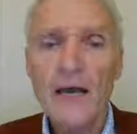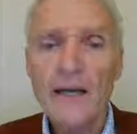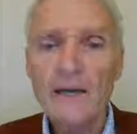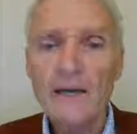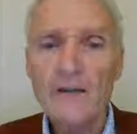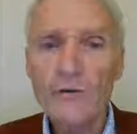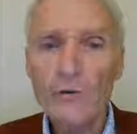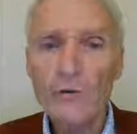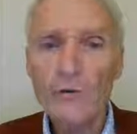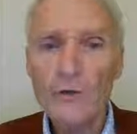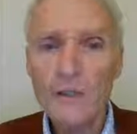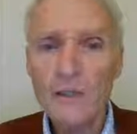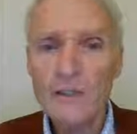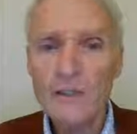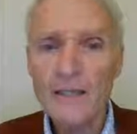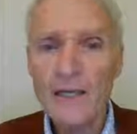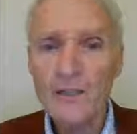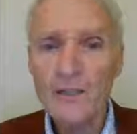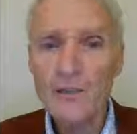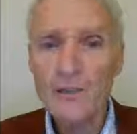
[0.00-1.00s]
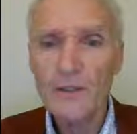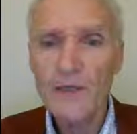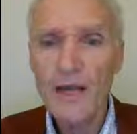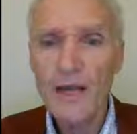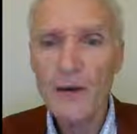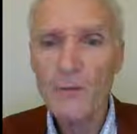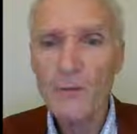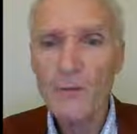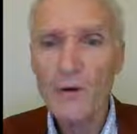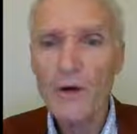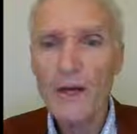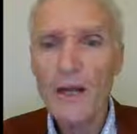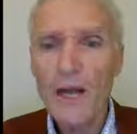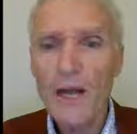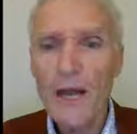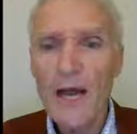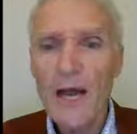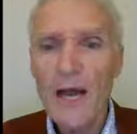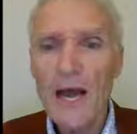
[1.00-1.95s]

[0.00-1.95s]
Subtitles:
in the dorsal attention network